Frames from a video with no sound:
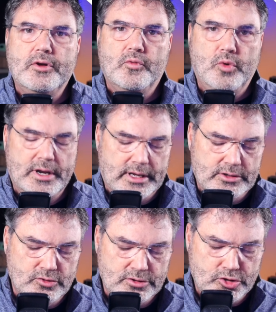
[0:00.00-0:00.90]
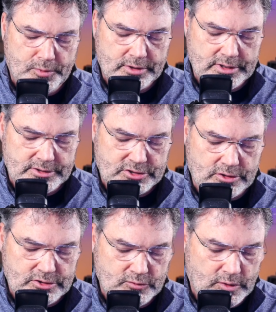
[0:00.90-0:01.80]
When I do a duplicate
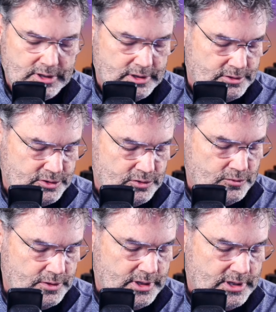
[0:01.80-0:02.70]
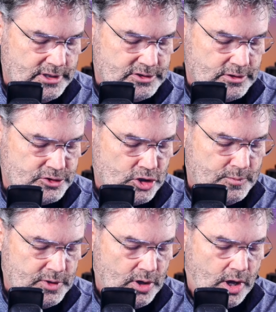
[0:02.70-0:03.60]
search, what it'll do is it'll
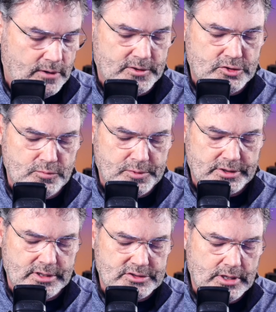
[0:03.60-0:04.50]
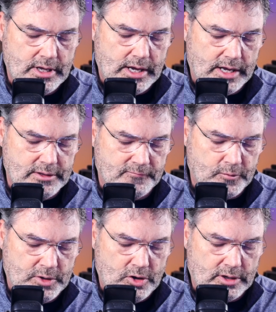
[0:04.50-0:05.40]
show me all of the duplicates, and then
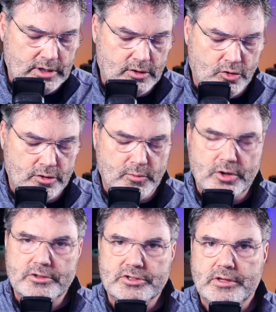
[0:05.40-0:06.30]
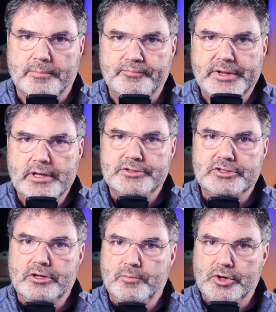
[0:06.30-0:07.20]
from here I can go and merge them. It's
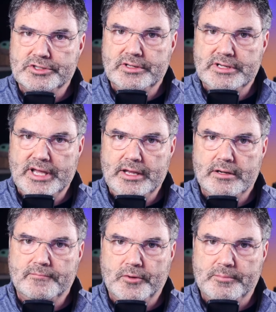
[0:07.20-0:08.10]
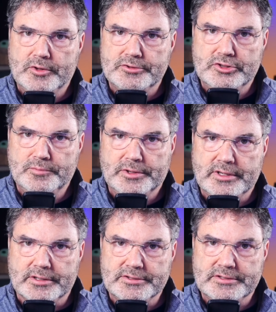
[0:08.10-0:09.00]
going to merge the data from those
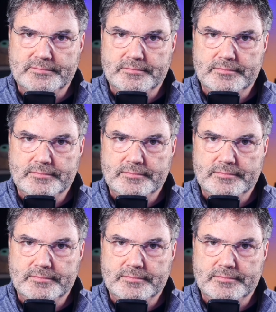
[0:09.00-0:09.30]
duplicates.